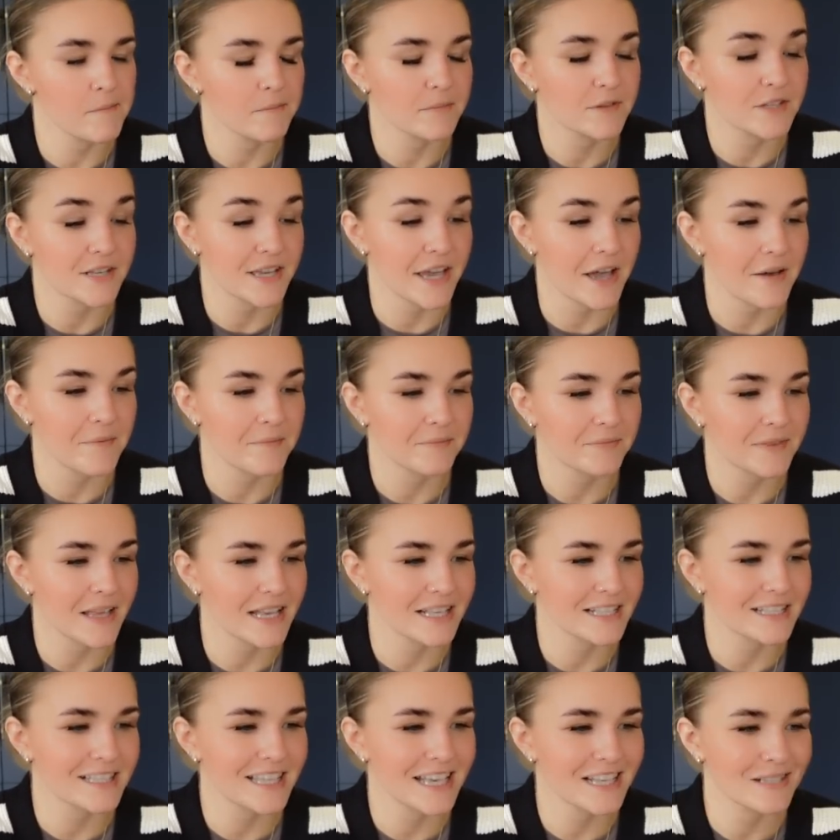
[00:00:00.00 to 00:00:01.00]
So yeah,
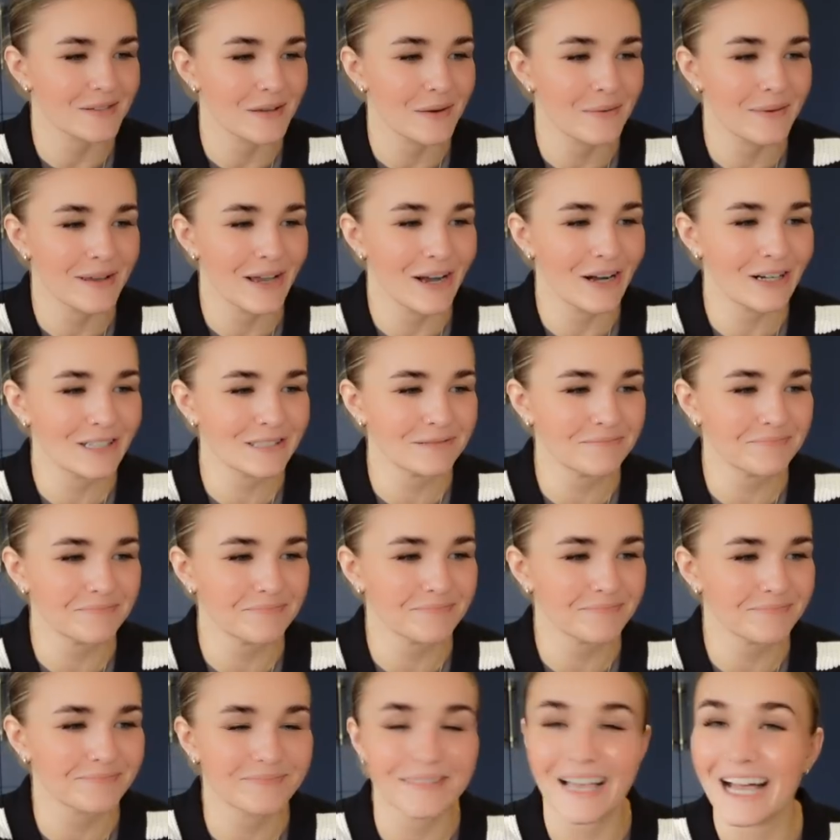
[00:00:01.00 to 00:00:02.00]
that's where we are.
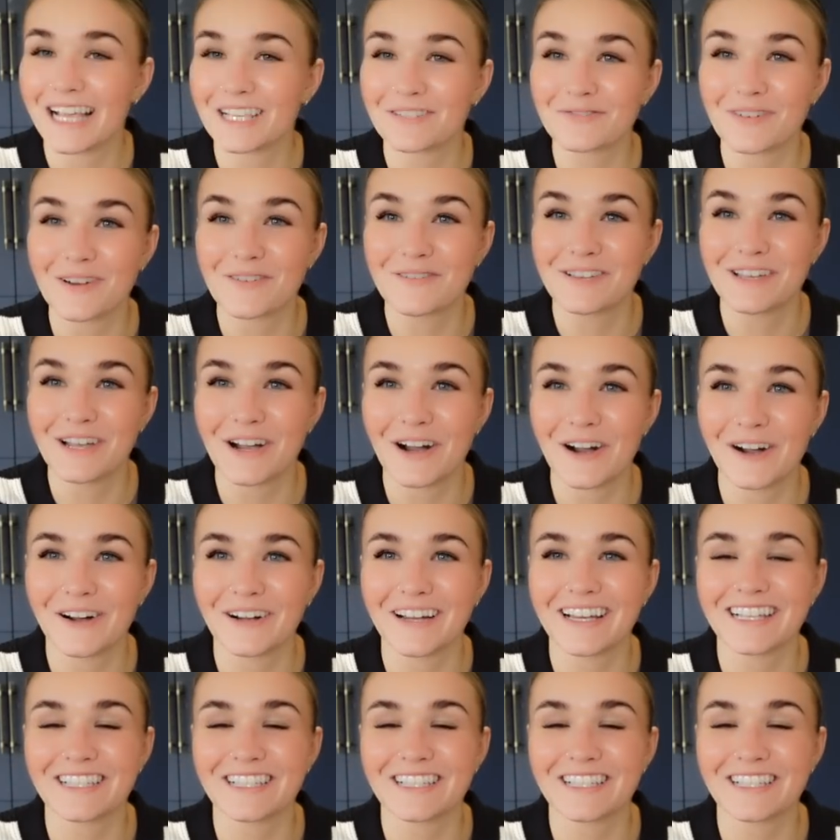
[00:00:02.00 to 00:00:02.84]
That's where we are.